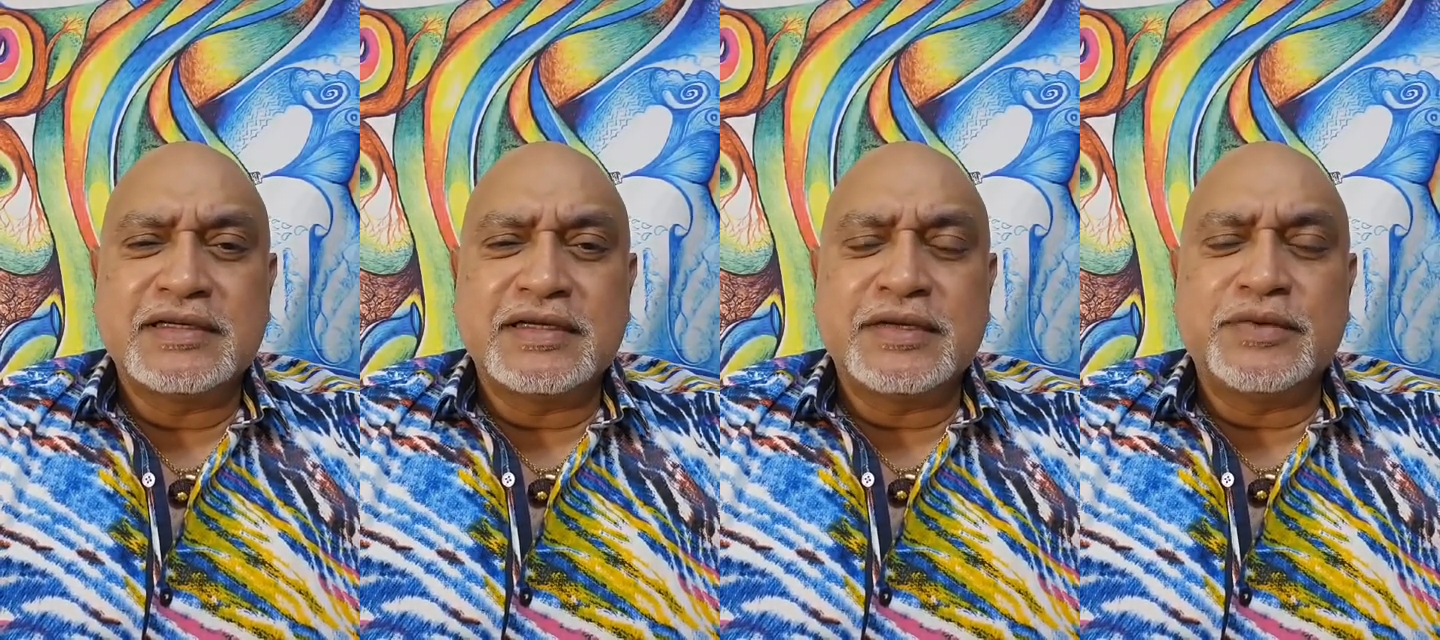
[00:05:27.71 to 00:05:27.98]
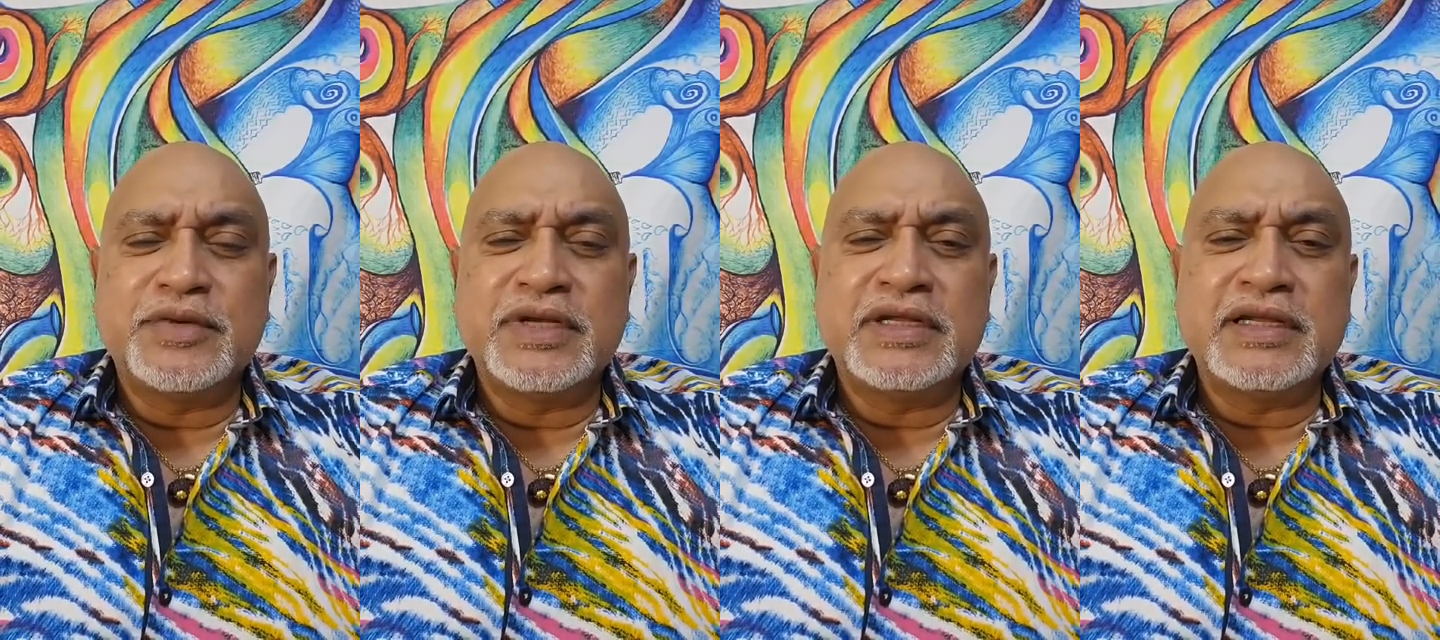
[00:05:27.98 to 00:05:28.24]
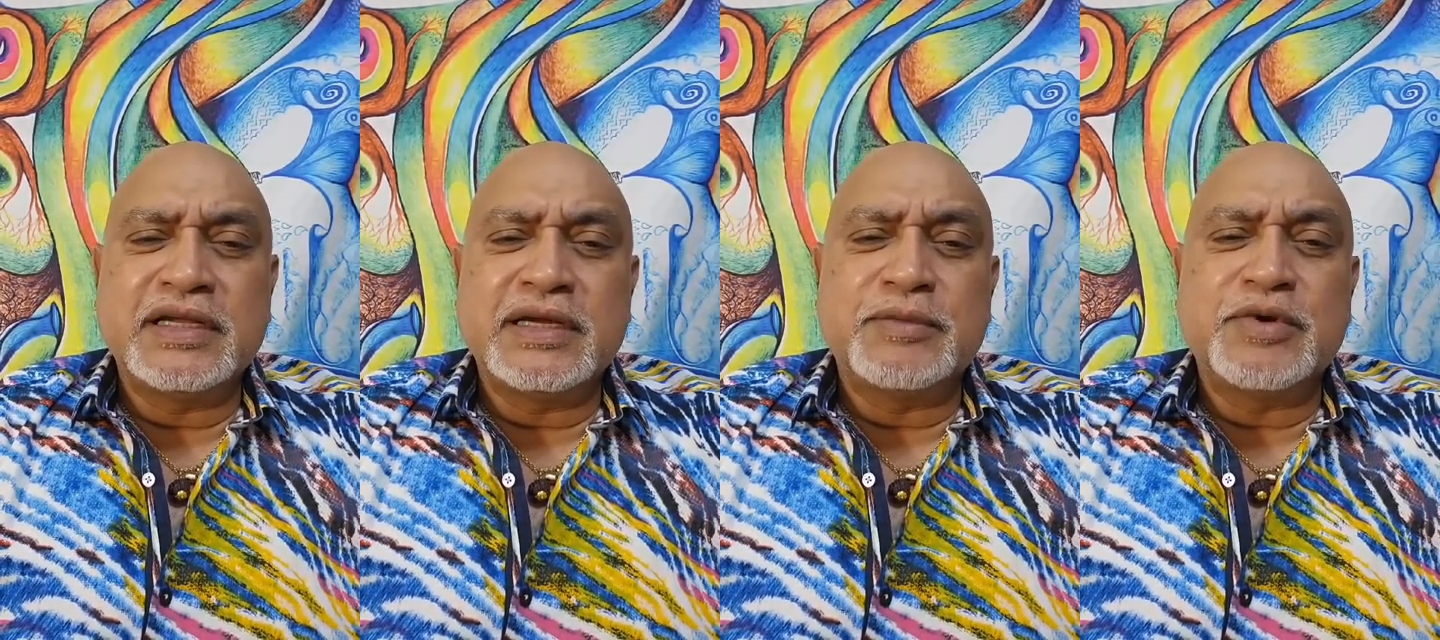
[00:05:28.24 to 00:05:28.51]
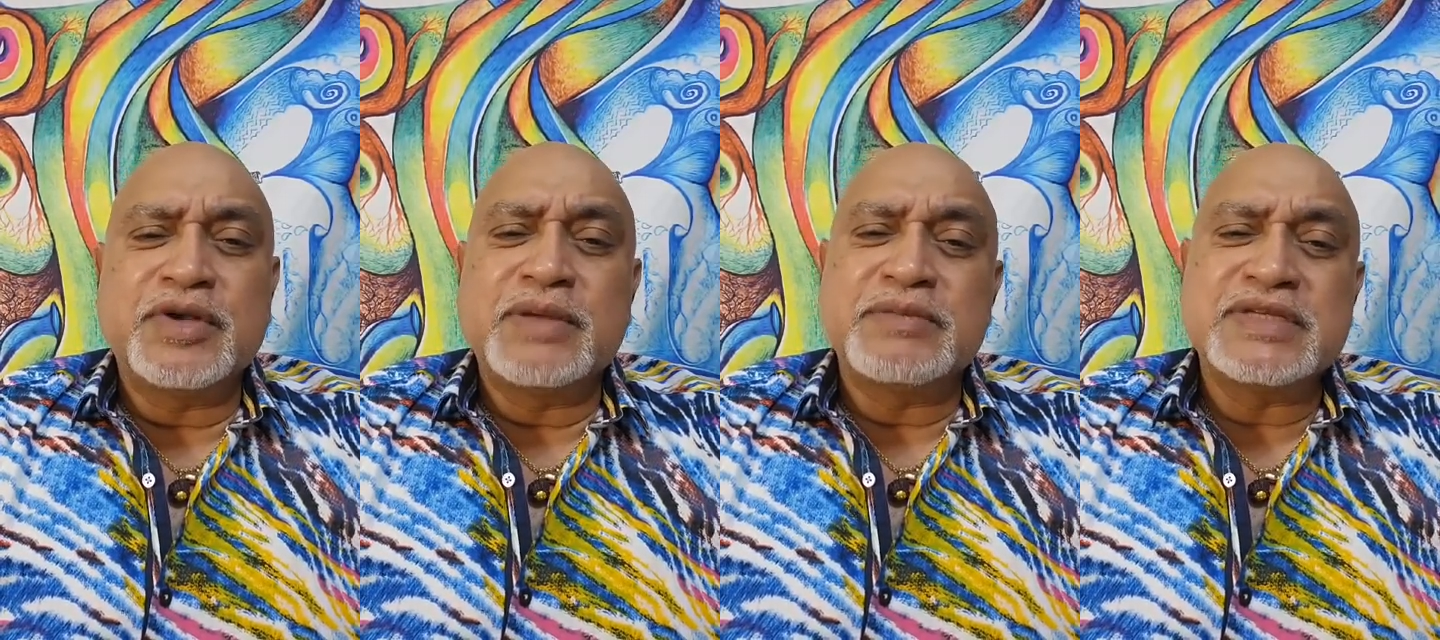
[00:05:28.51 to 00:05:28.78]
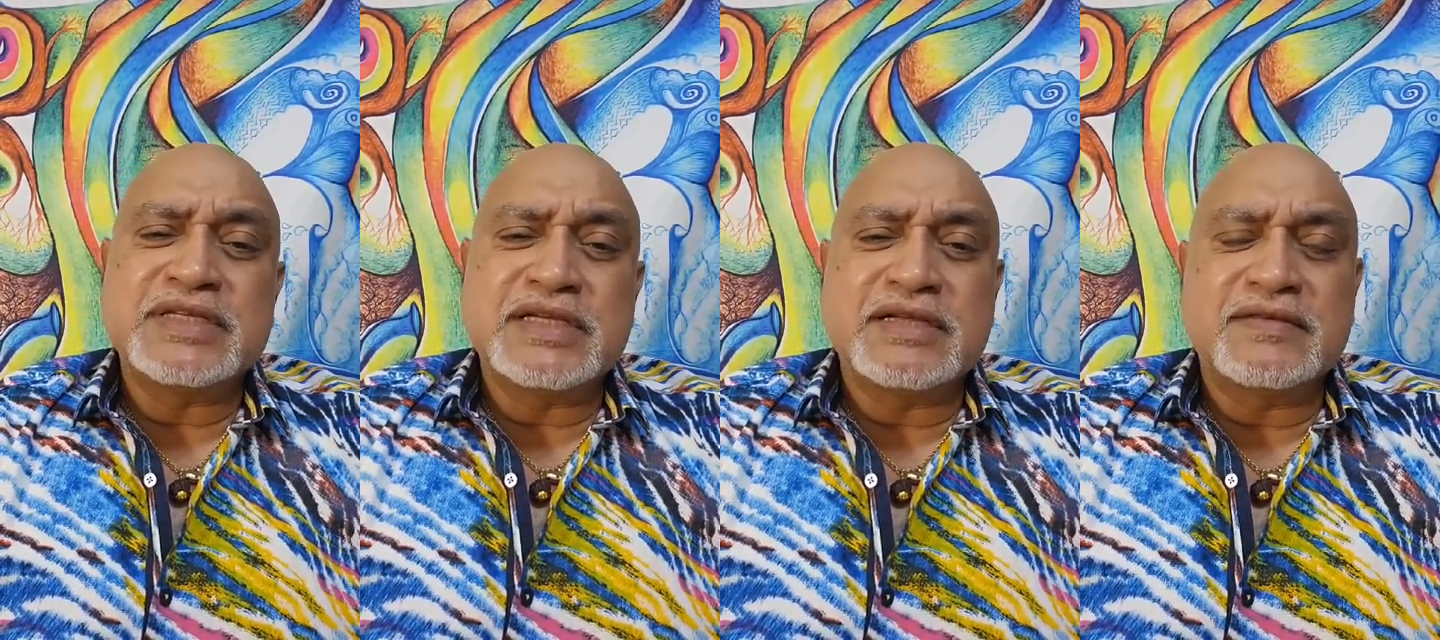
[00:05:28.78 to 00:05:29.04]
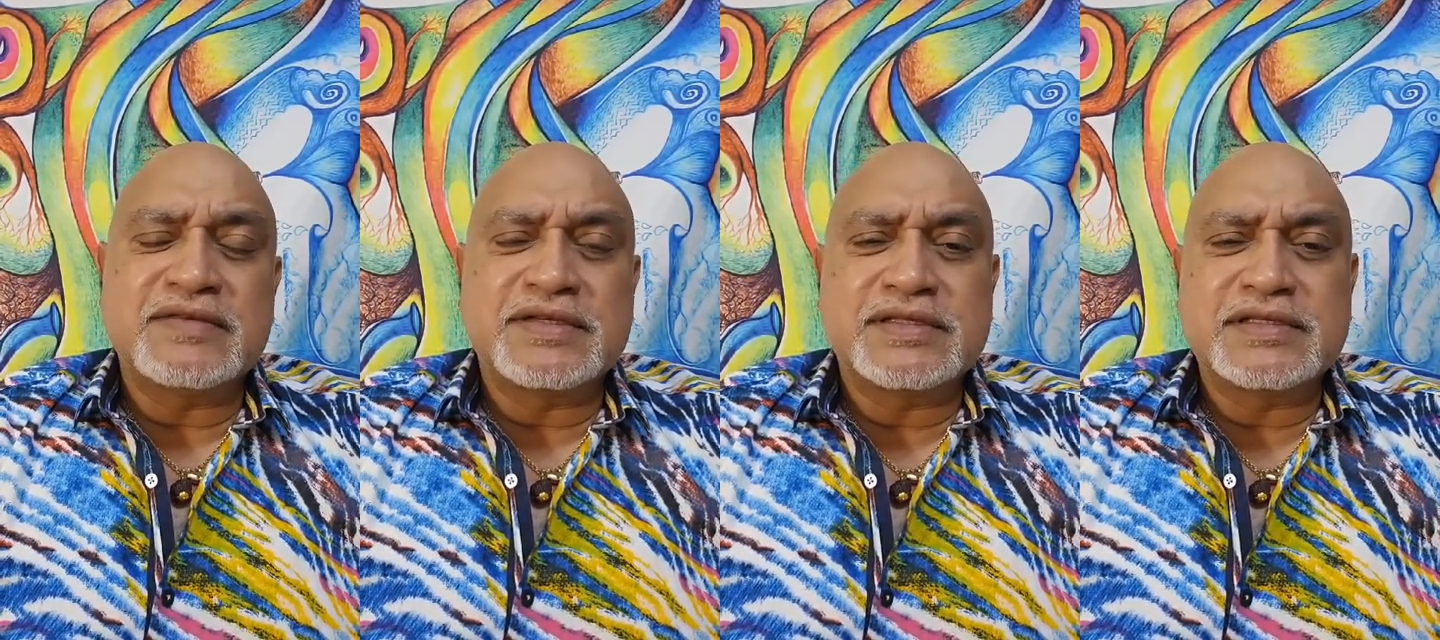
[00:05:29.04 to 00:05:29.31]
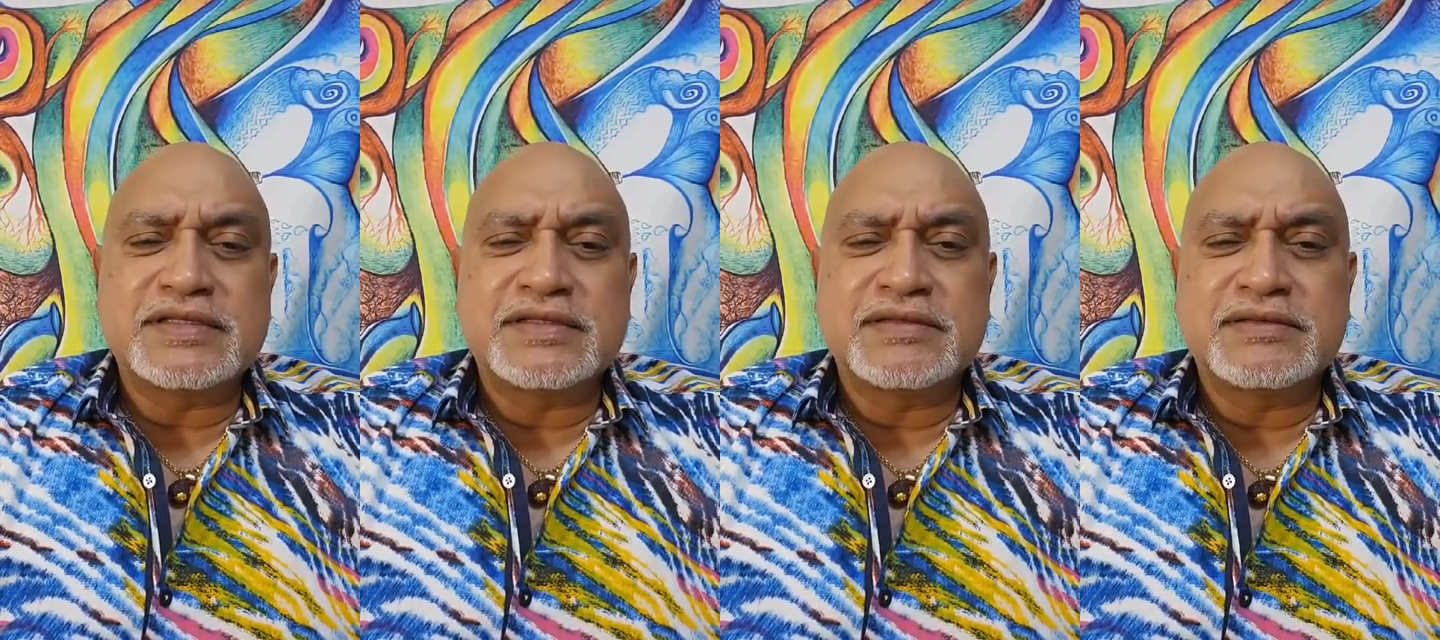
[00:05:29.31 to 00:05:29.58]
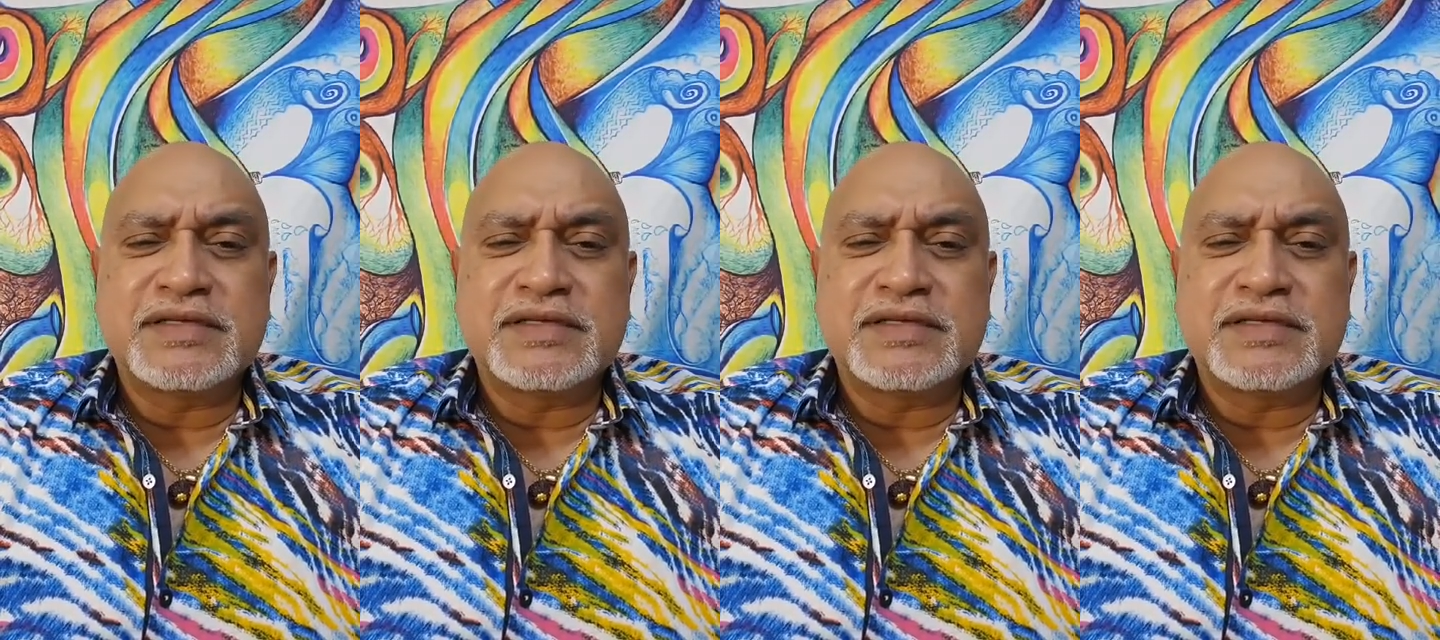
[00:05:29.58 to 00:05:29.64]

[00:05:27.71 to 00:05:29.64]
They only think about themselves.